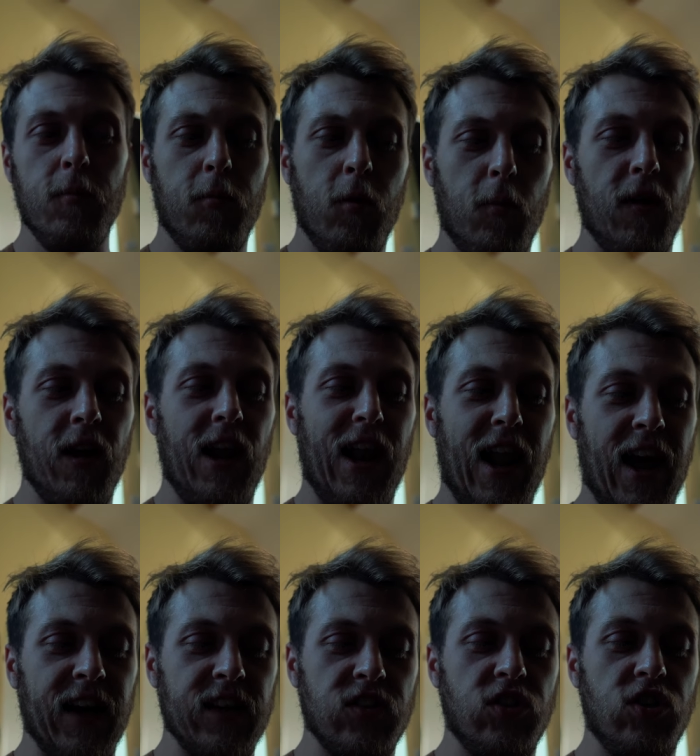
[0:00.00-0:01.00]
but my
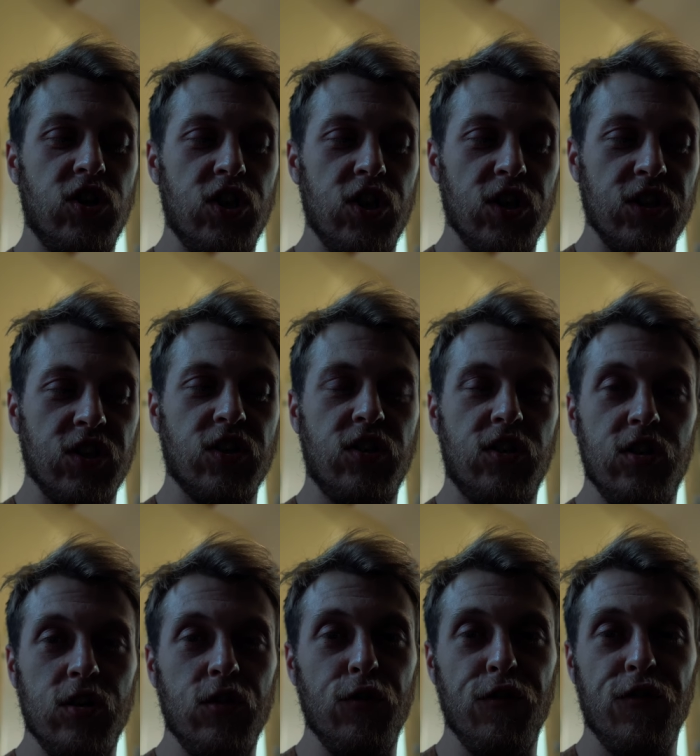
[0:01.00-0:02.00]
legs just
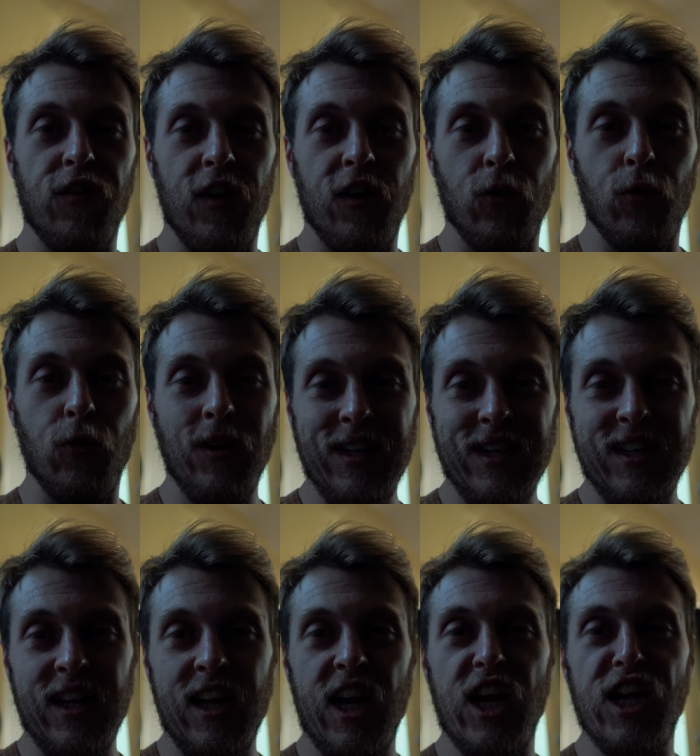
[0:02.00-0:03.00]
do feel
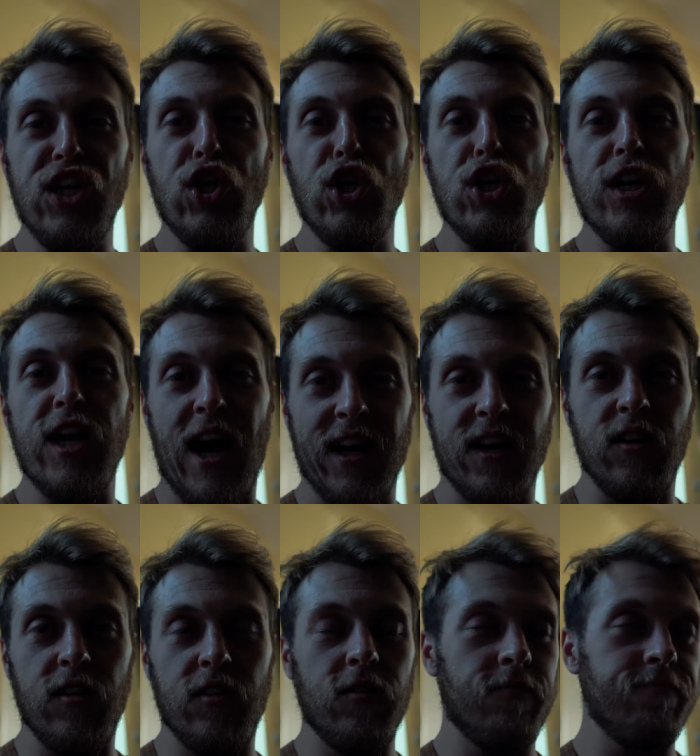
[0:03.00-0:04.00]

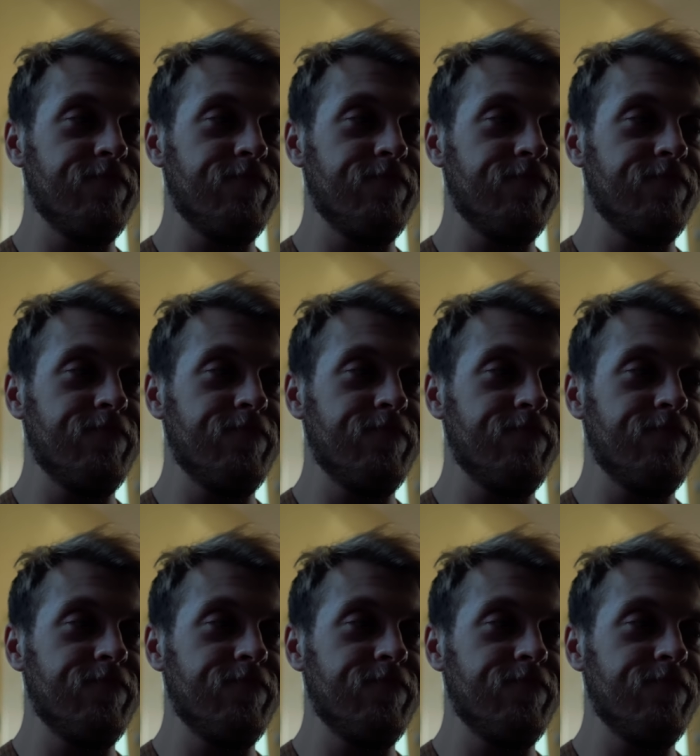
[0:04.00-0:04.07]
knackered.